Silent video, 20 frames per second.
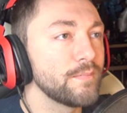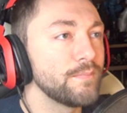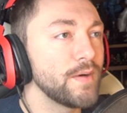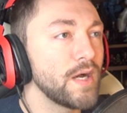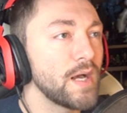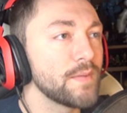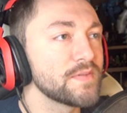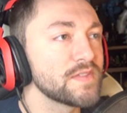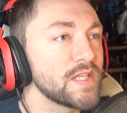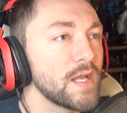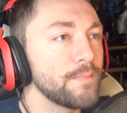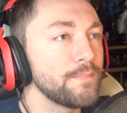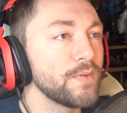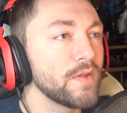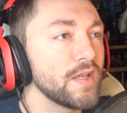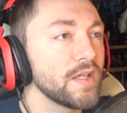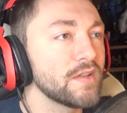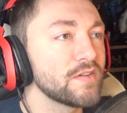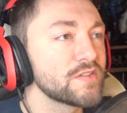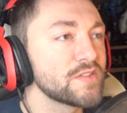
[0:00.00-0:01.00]
Bob, stop
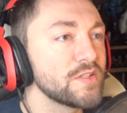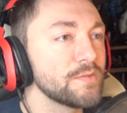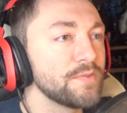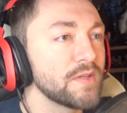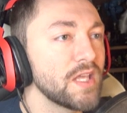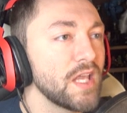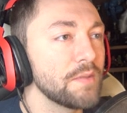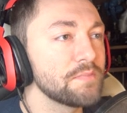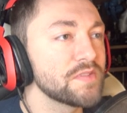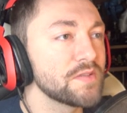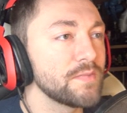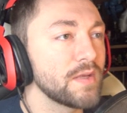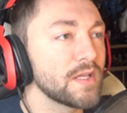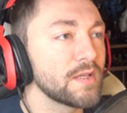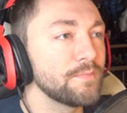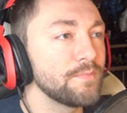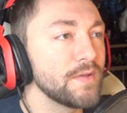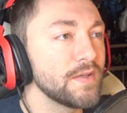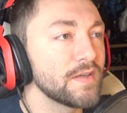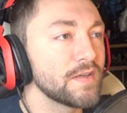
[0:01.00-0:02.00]
playing your stupid games on my
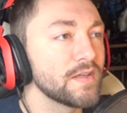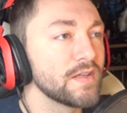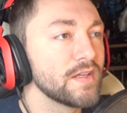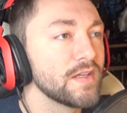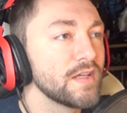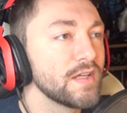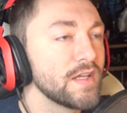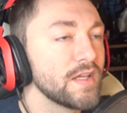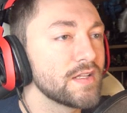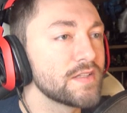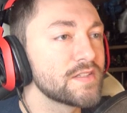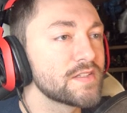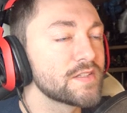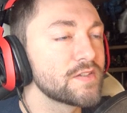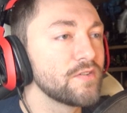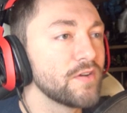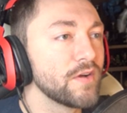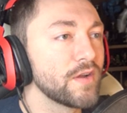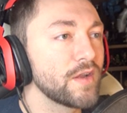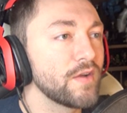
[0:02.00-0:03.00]
computer. It's
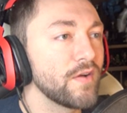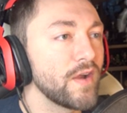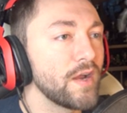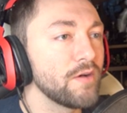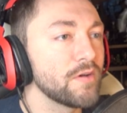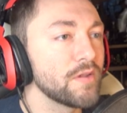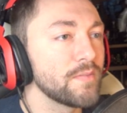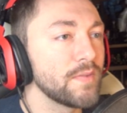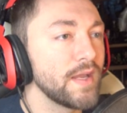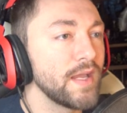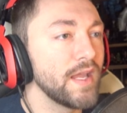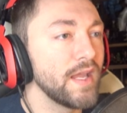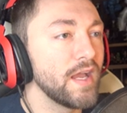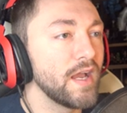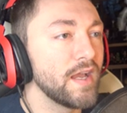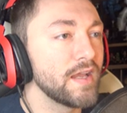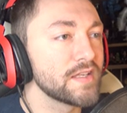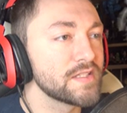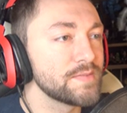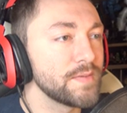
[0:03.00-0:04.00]
screwing around with my
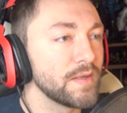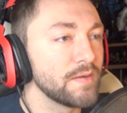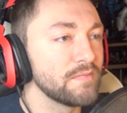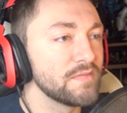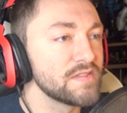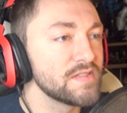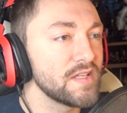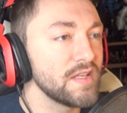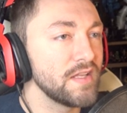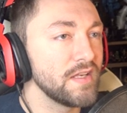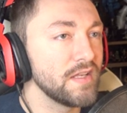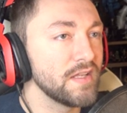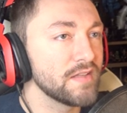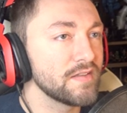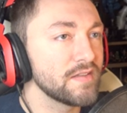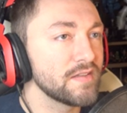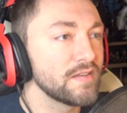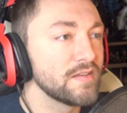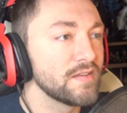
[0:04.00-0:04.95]
AI experiments, idiot.